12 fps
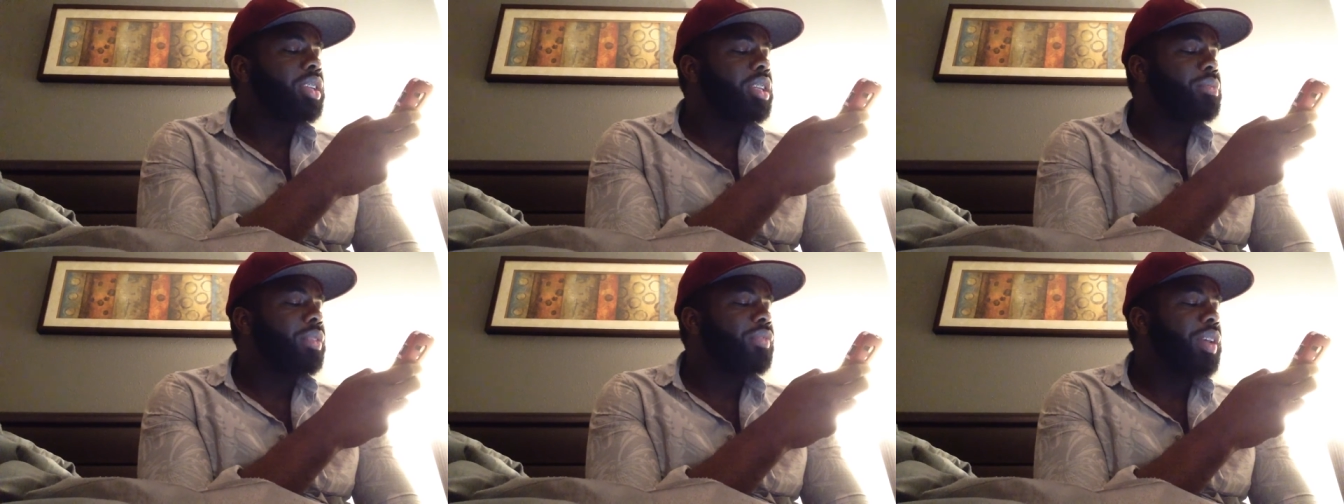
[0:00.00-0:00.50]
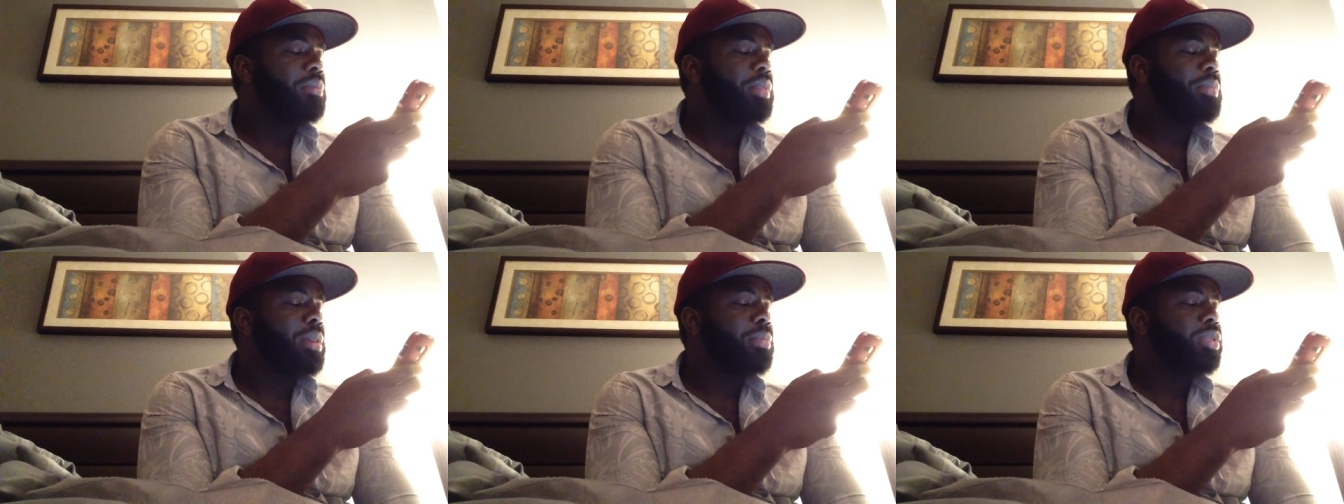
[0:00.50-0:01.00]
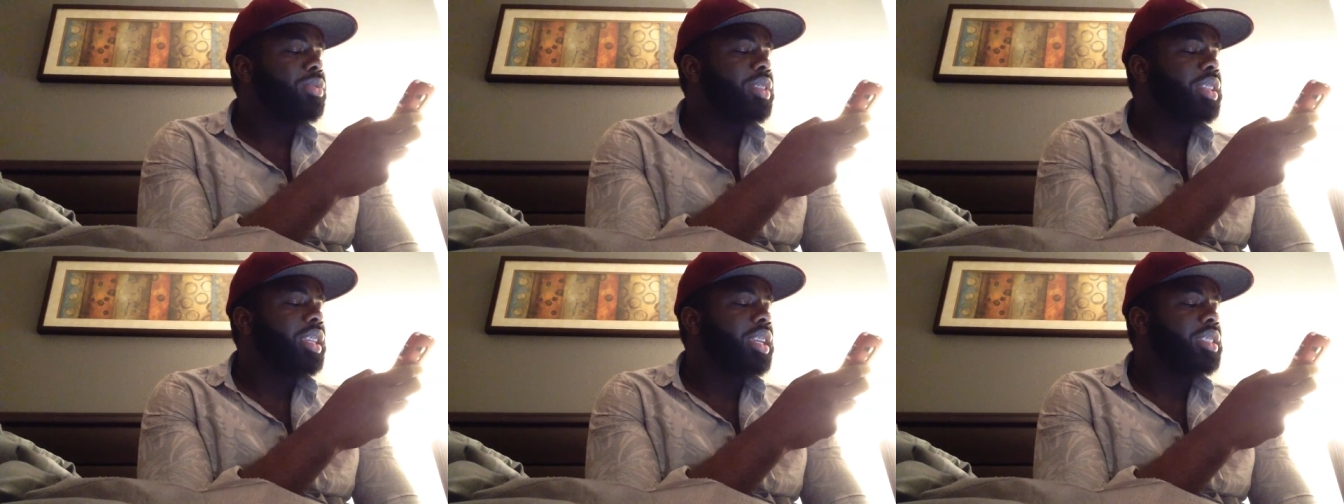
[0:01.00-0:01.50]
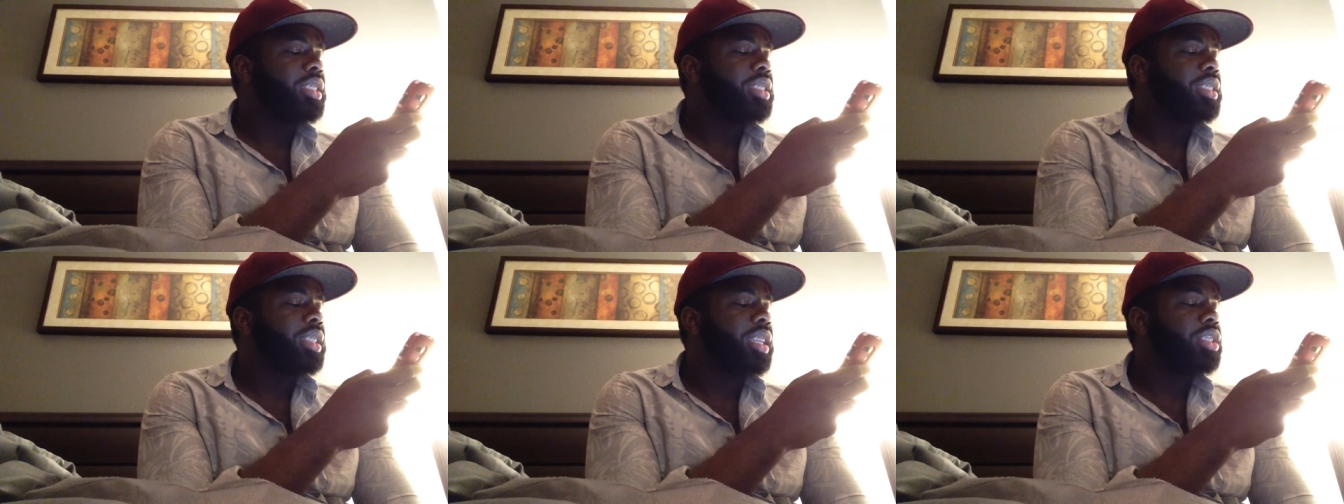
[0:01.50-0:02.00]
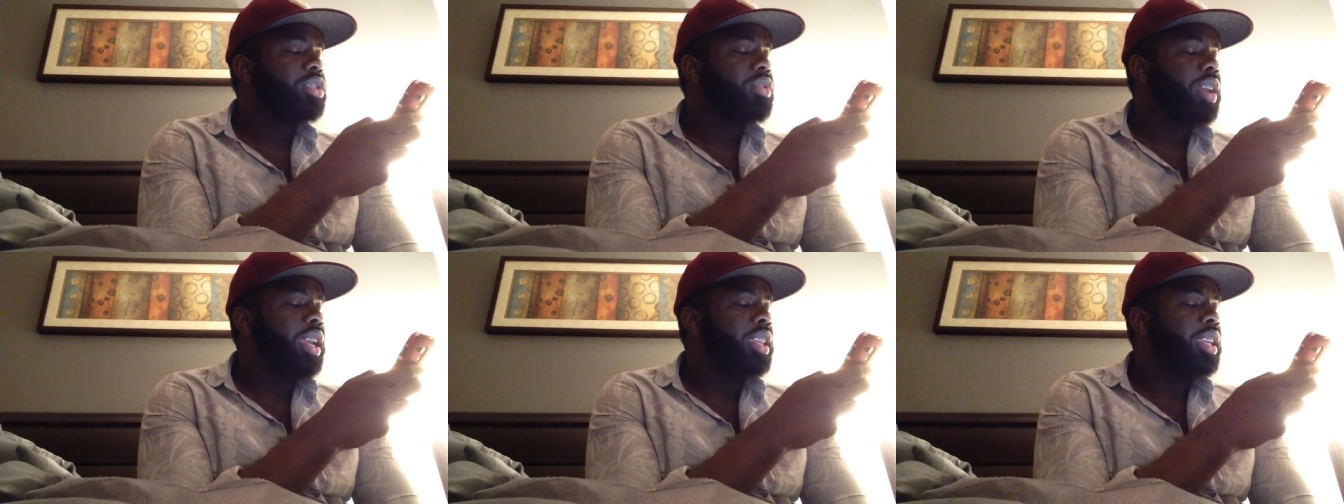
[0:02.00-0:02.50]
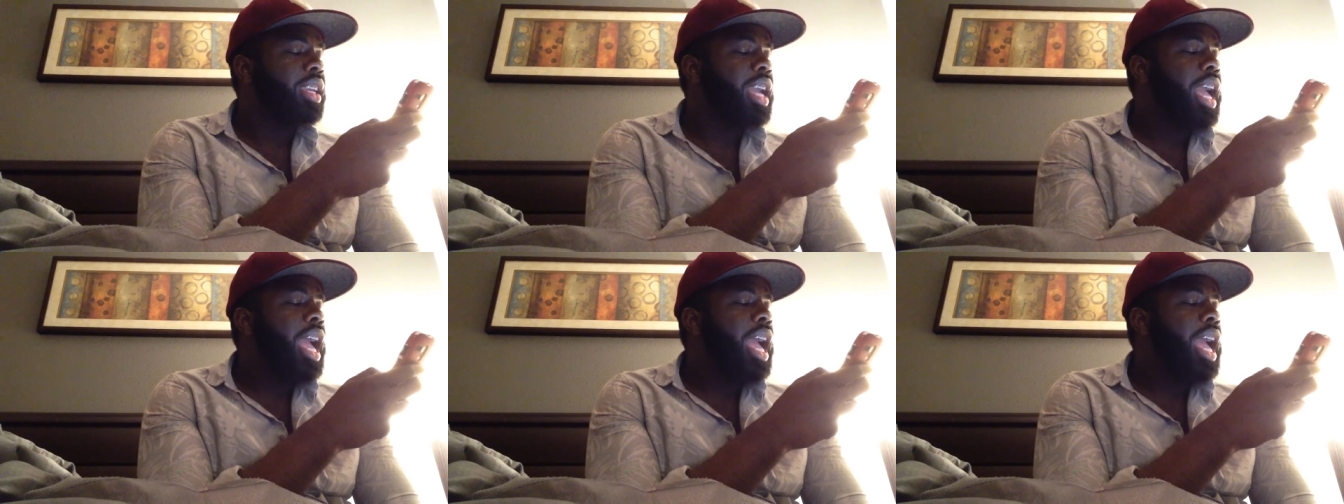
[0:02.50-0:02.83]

dealing with family members with addictions. It's draining.